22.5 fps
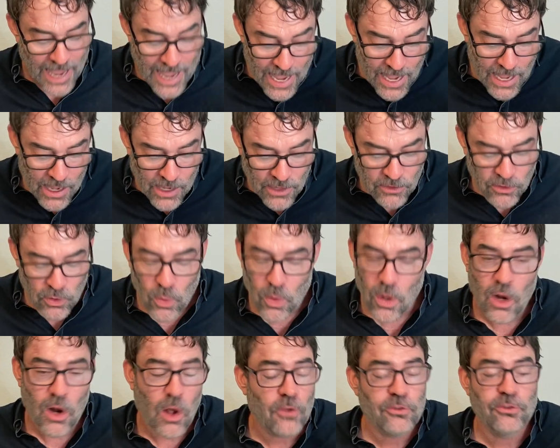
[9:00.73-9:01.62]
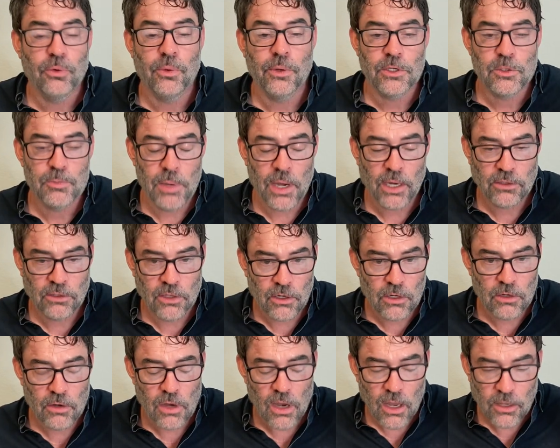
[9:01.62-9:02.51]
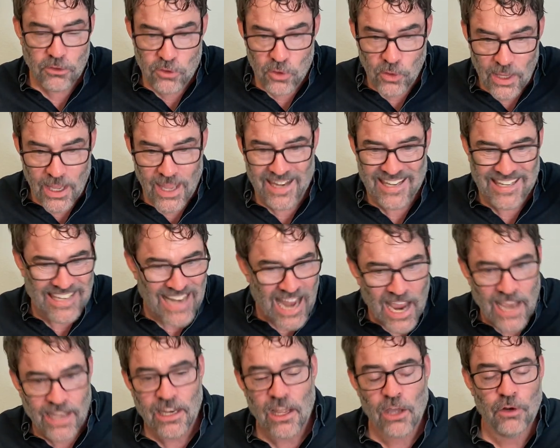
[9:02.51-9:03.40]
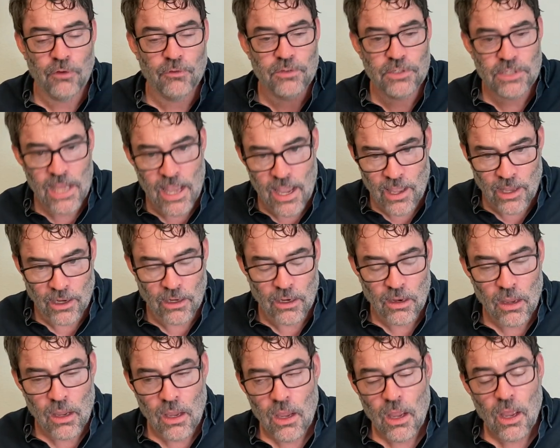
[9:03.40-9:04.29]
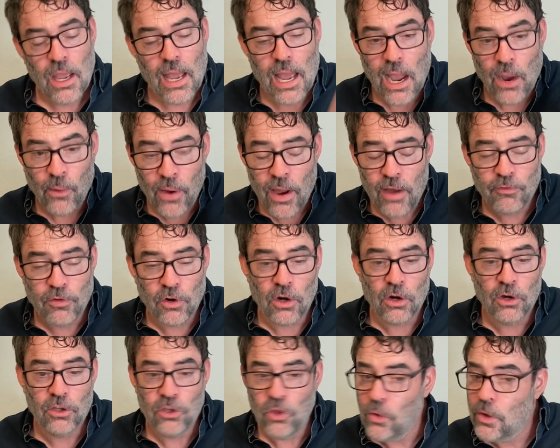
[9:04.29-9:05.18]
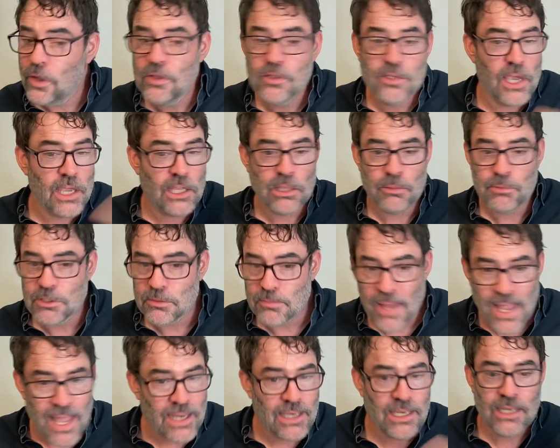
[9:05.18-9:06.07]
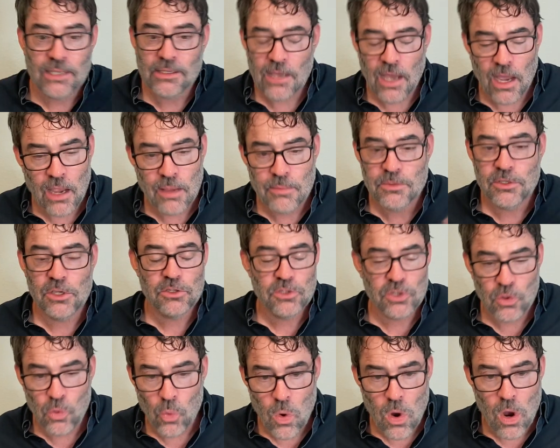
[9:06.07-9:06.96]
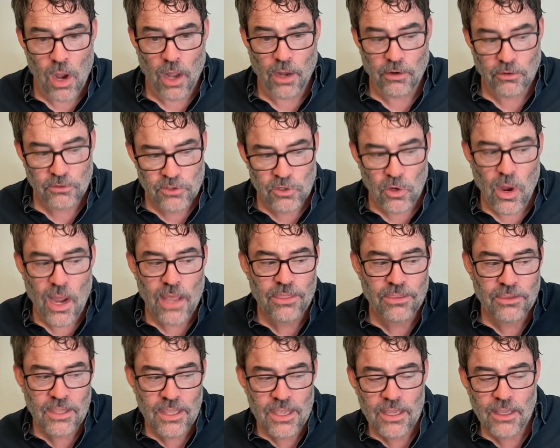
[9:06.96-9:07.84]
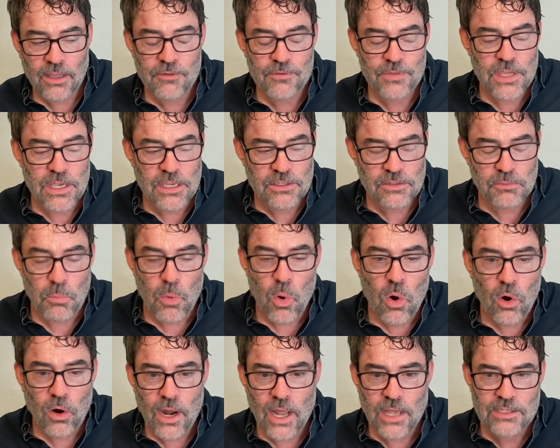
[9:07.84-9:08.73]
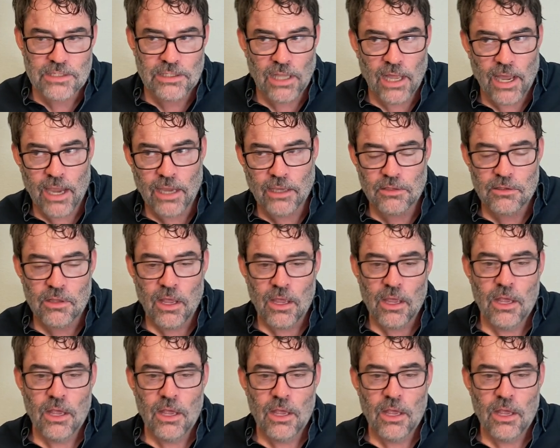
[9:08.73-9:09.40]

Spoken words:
and you are also expected to get 9 out of 10. However, you can take them as many times as you want. So I think of these more as like